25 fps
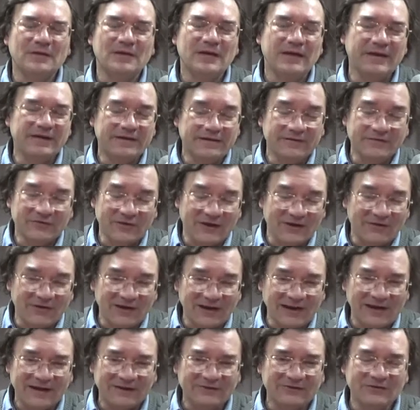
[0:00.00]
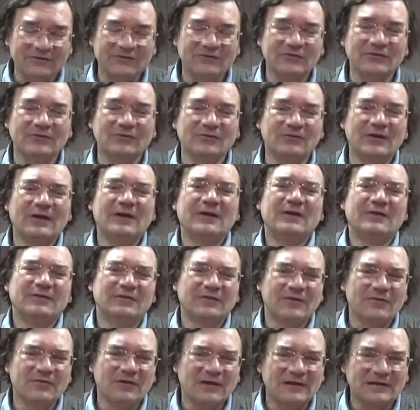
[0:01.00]
It is our attitude
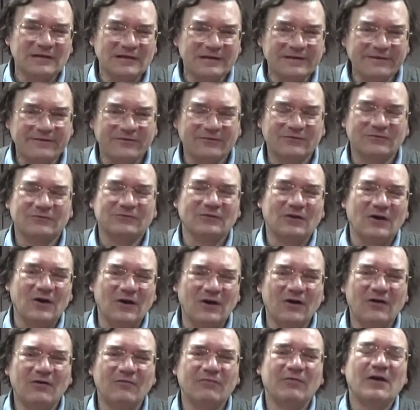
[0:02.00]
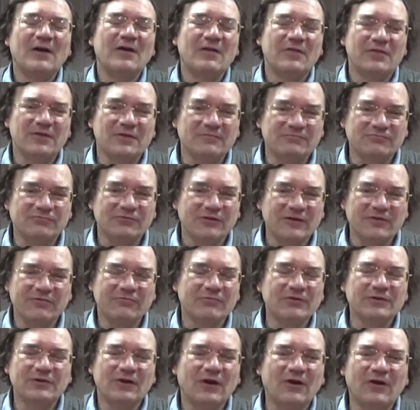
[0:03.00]
to the least of the
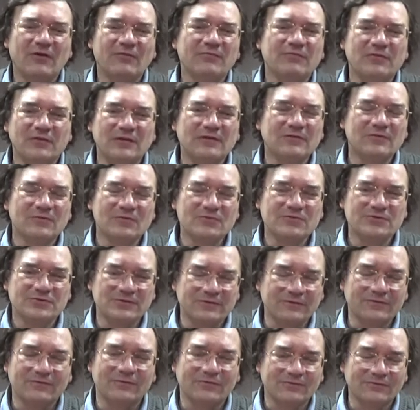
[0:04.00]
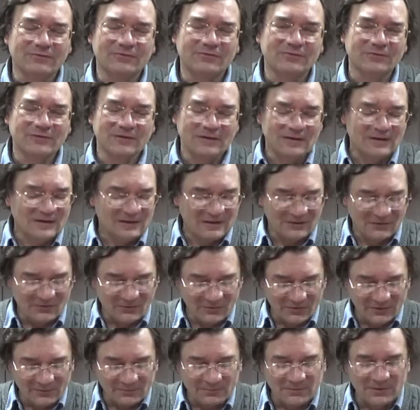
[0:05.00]
brethren of the Lord Jesus, or
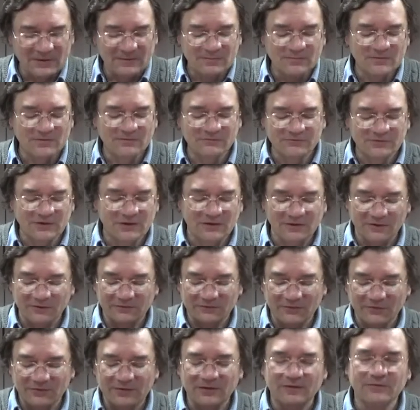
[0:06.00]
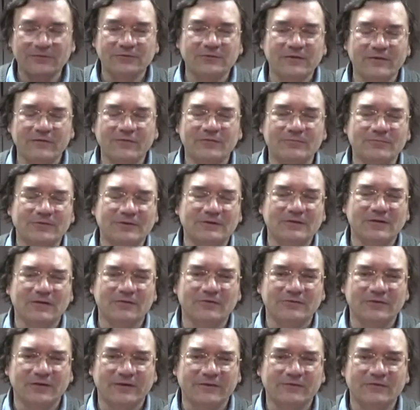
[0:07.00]
the people of God in the Old Testament
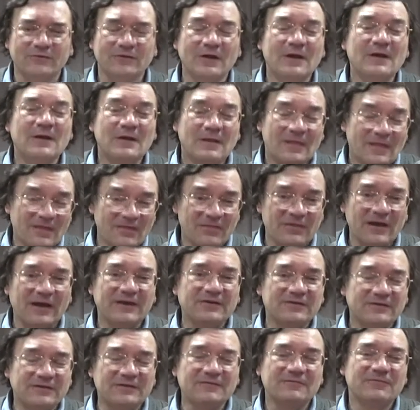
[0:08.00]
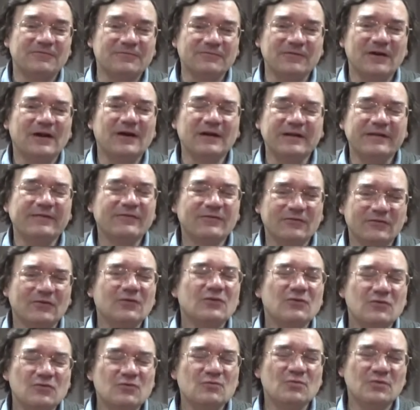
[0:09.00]
context, that defines
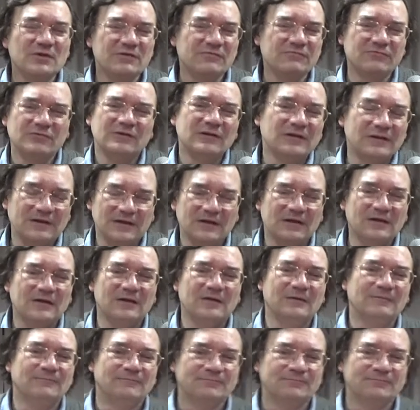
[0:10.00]
who we really are.